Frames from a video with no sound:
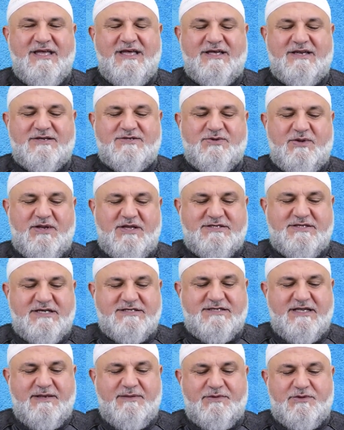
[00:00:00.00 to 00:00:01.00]
Rasulullah
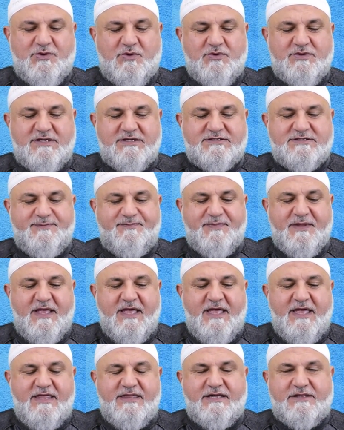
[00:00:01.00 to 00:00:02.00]
sallallahu told us
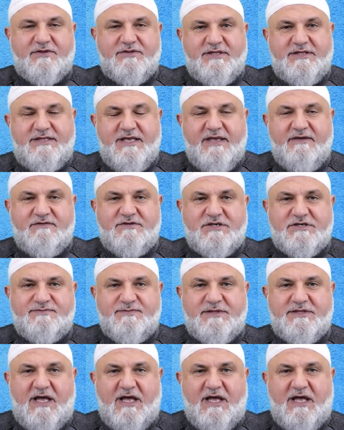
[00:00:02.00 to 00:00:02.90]
that on the day of judgment,